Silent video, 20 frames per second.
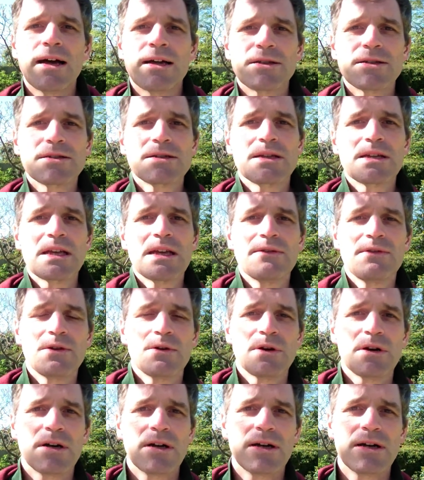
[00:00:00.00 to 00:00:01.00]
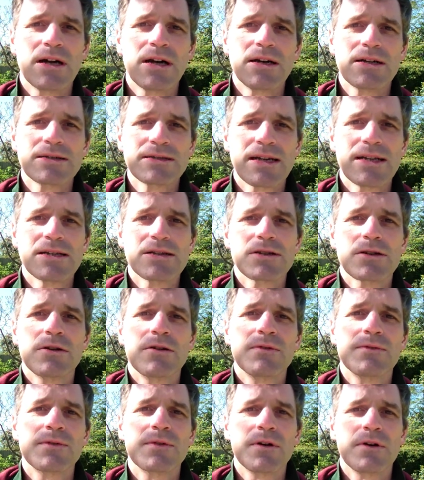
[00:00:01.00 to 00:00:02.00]
just to give you a sense
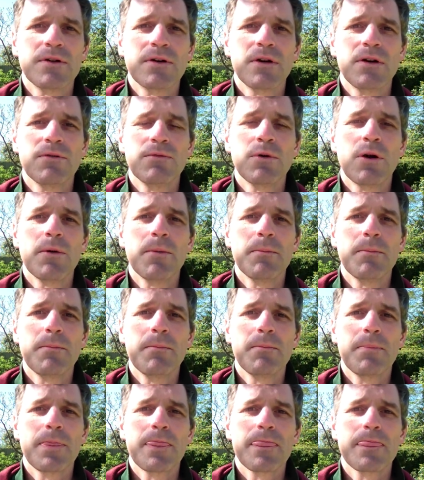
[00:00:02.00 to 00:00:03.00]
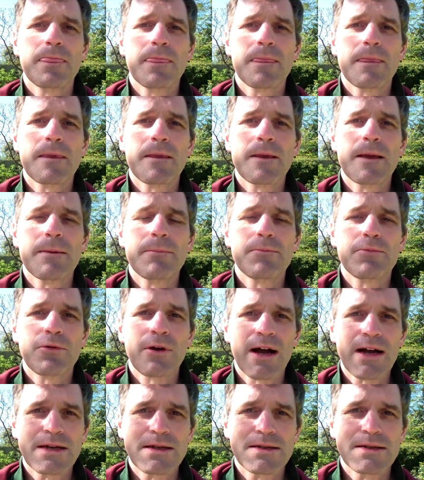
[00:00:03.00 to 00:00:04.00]
of what
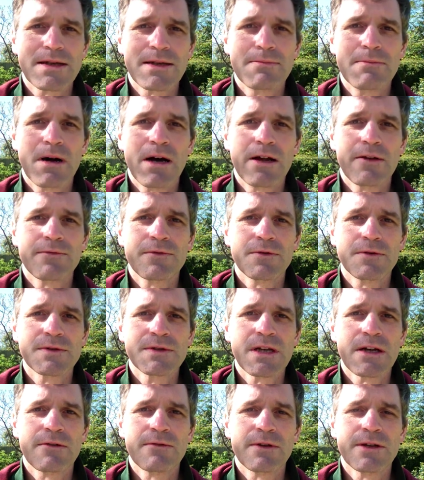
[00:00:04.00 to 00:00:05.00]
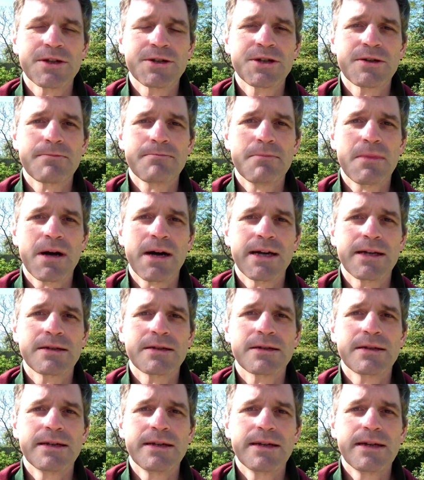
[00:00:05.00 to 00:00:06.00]
practicing mindful self-leadership might
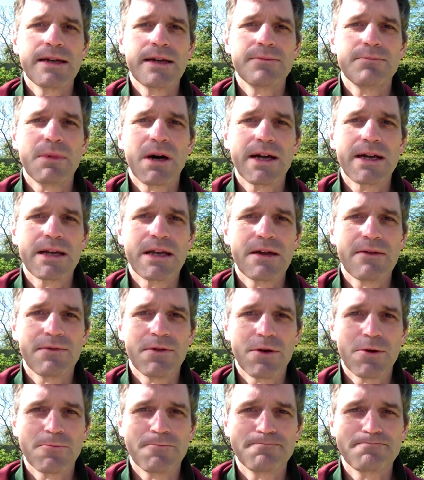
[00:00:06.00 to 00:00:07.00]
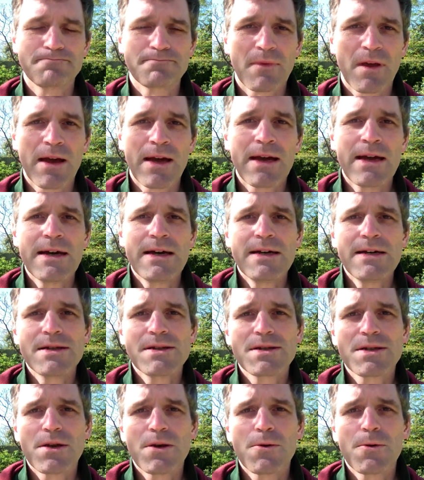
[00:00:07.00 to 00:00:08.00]
give you.
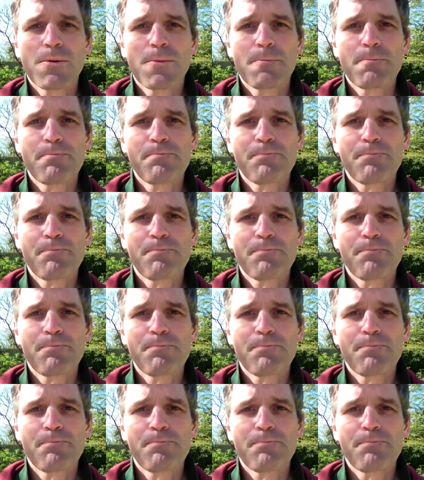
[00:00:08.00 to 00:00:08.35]
So,